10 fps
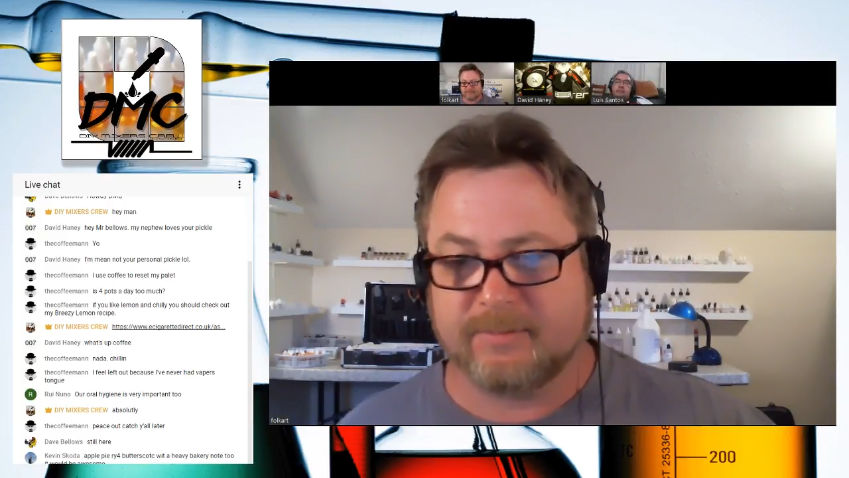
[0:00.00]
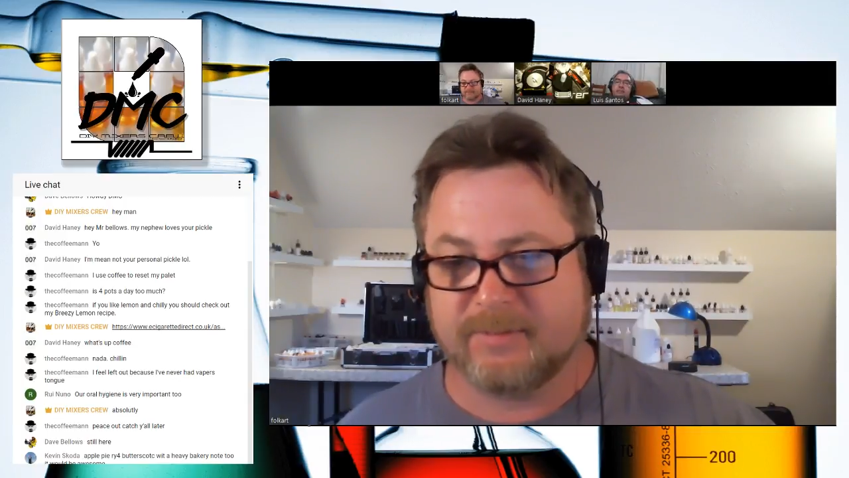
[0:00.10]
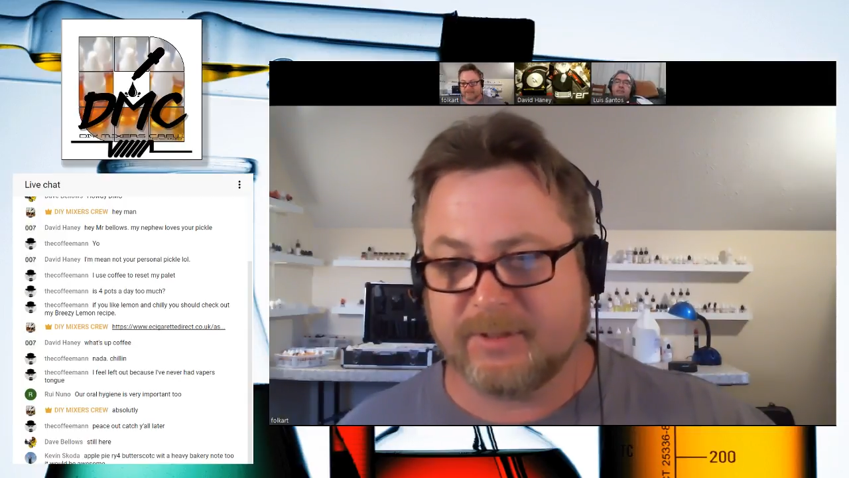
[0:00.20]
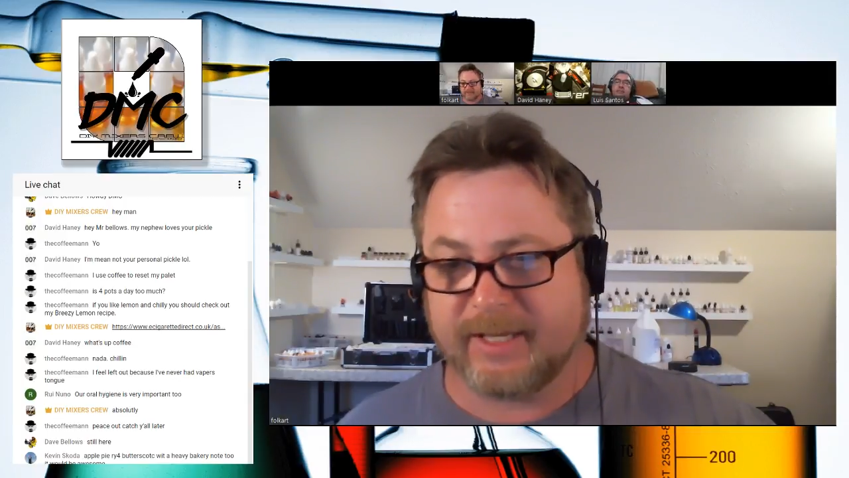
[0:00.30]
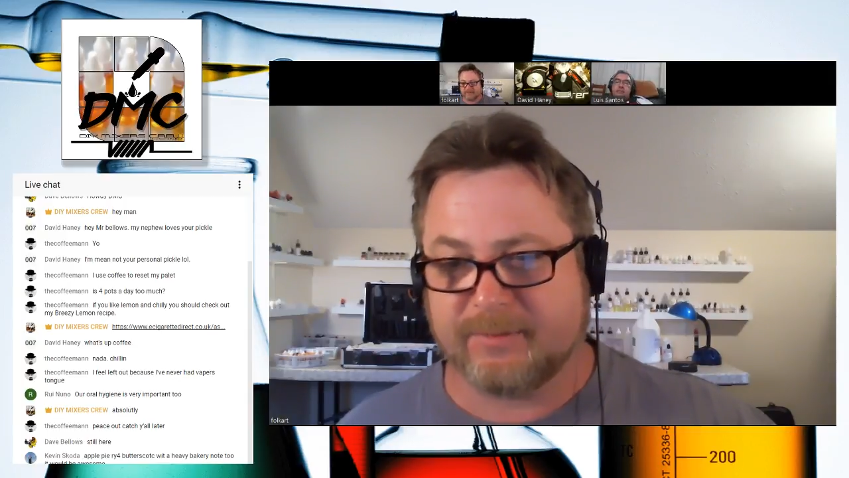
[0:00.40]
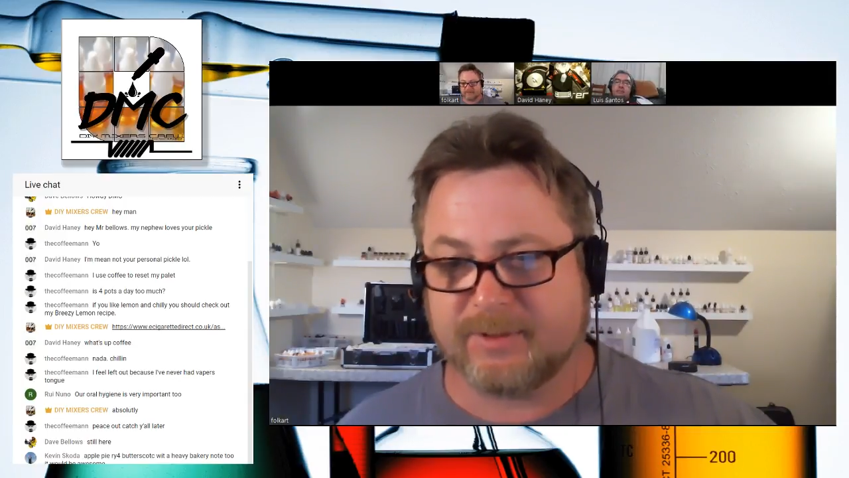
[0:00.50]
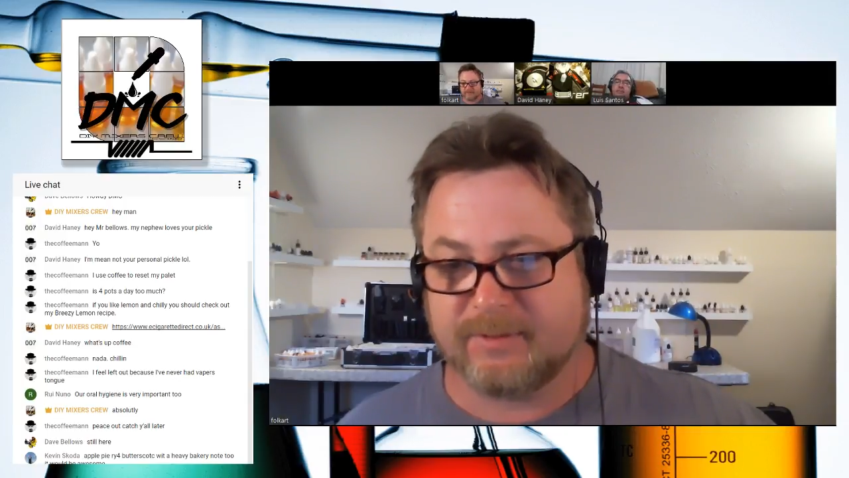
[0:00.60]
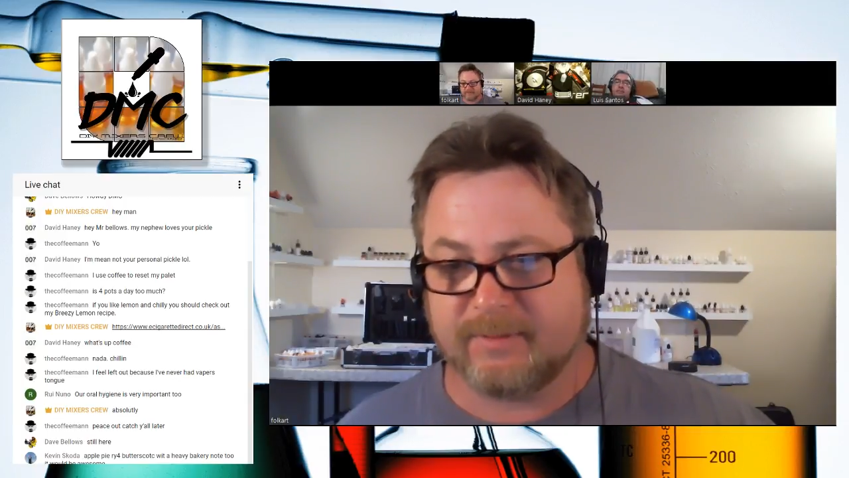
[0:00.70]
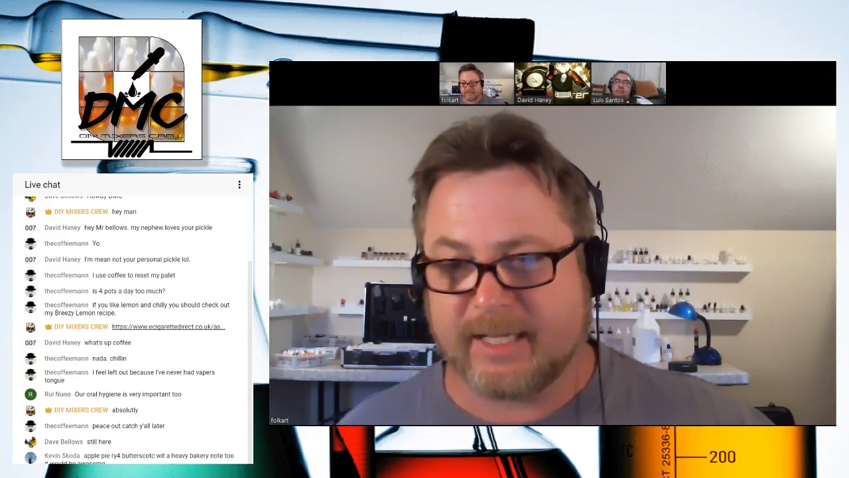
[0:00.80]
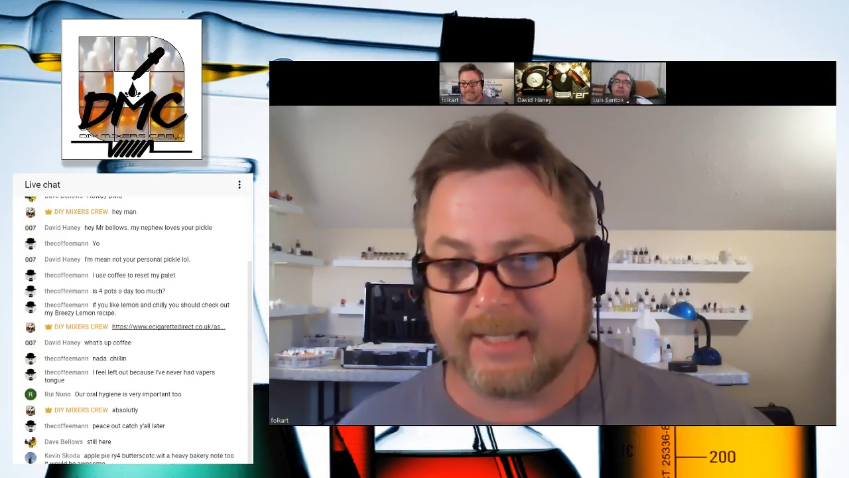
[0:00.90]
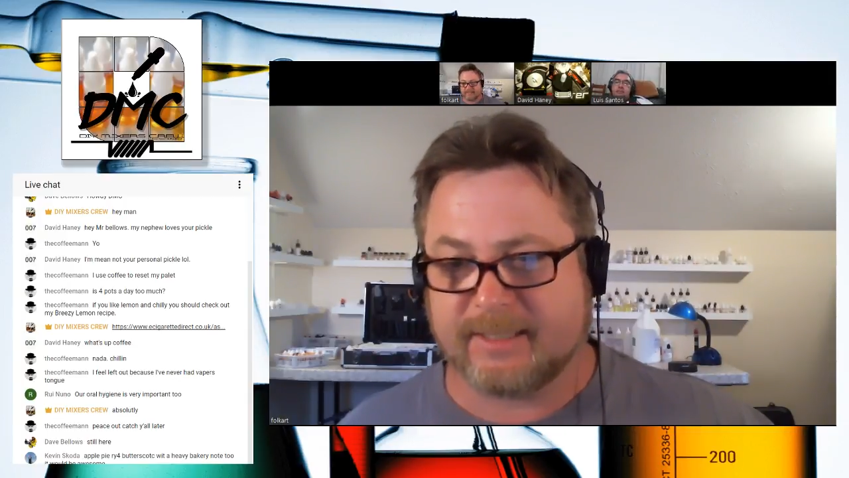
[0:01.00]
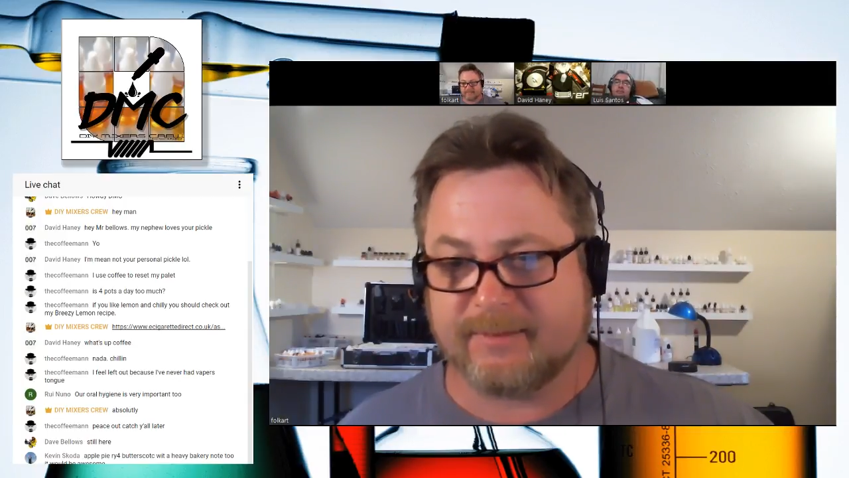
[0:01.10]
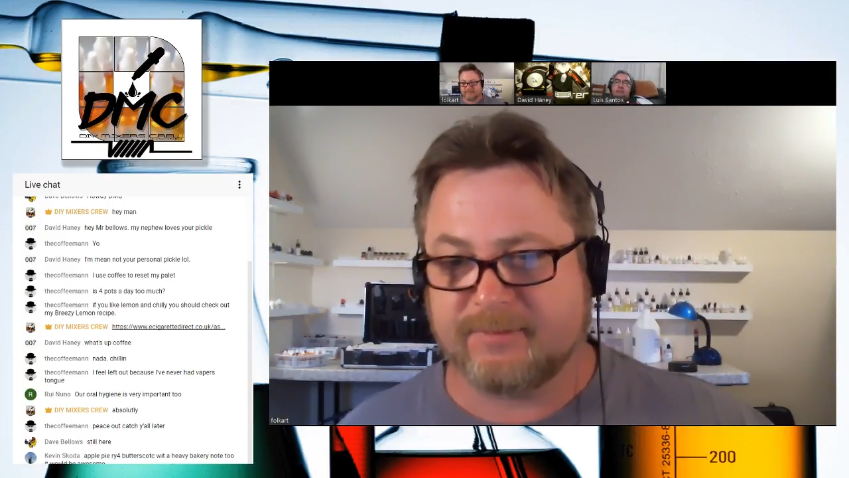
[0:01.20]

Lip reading: So that was nice of them.